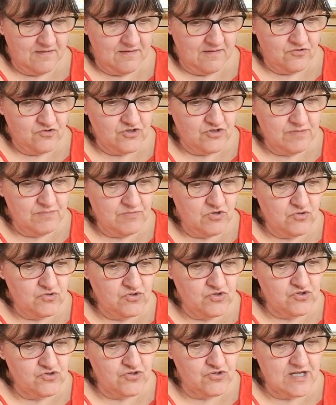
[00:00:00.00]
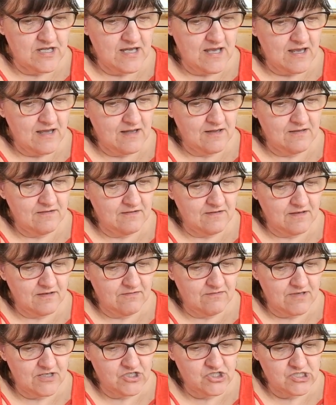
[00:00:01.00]
Trim your tree hanging
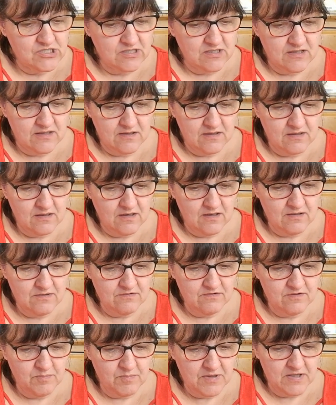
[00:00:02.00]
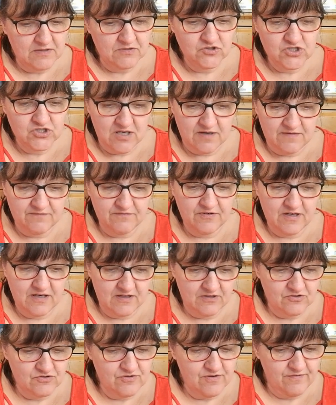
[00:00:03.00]
decoration kit includes a bell charm for
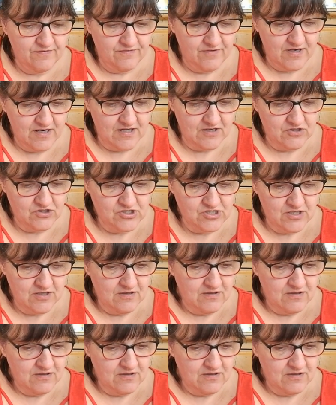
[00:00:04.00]
luxury finish.